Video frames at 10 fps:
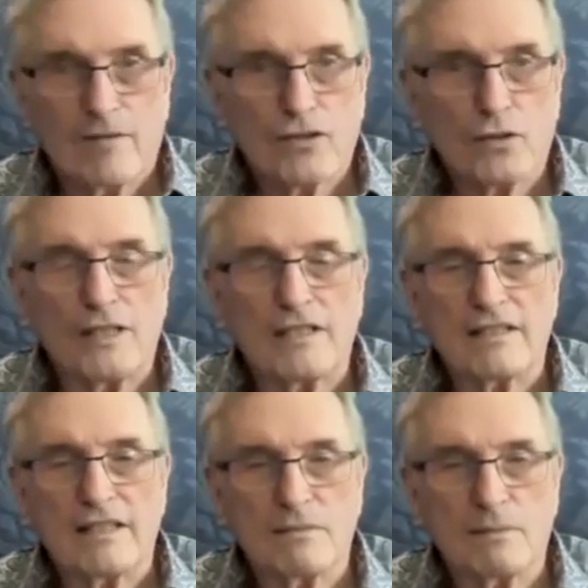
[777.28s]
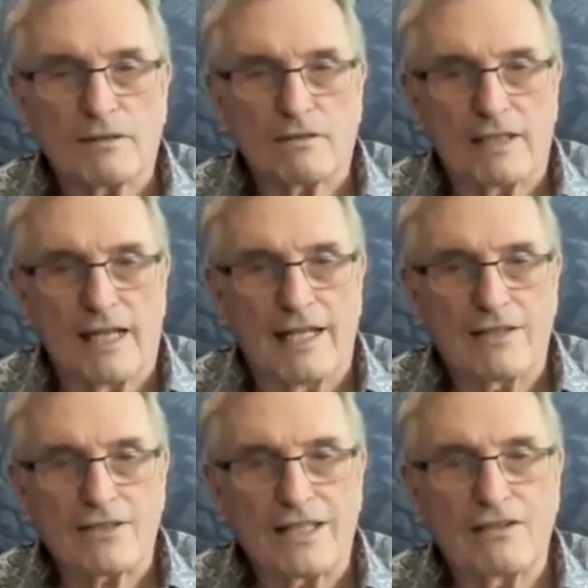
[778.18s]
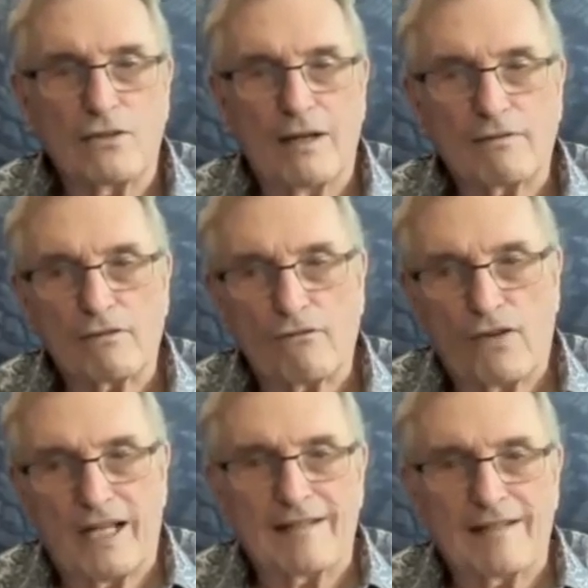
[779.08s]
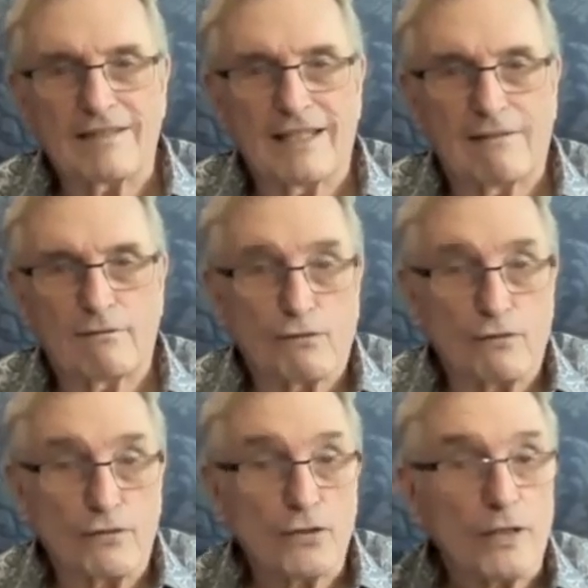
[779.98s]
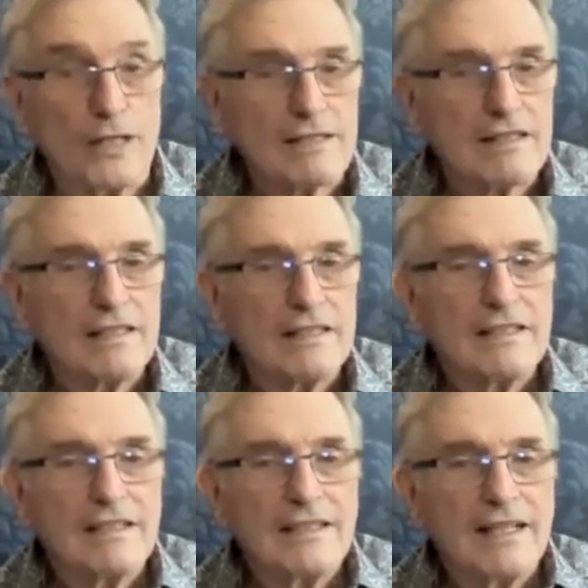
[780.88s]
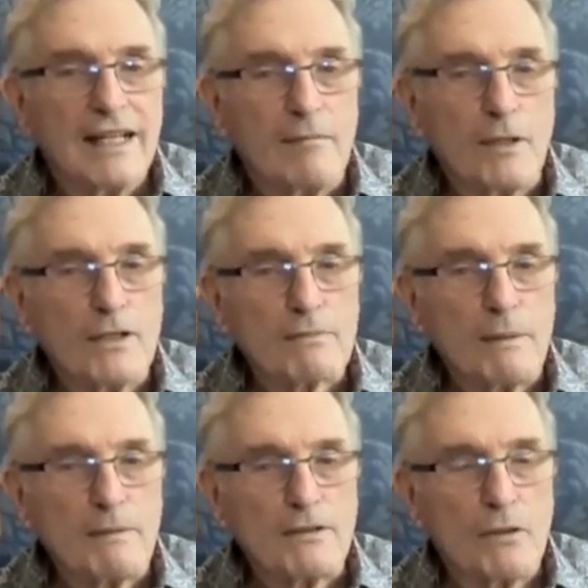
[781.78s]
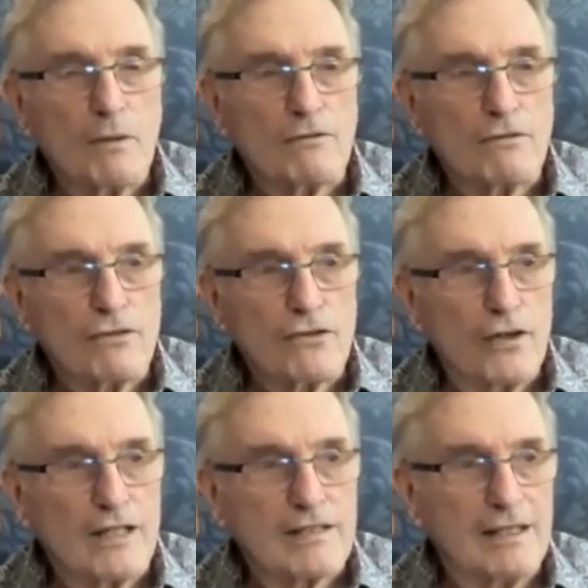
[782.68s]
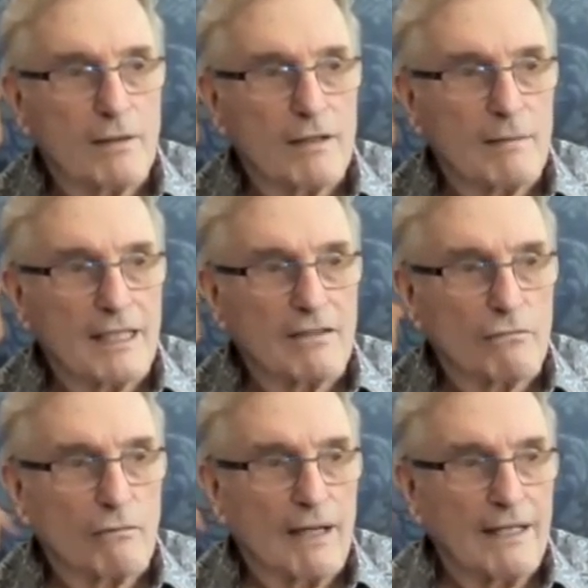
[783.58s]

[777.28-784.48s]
choice is what creates, and you have to fight to have true choice. And most people don't want true choice. They want to make the right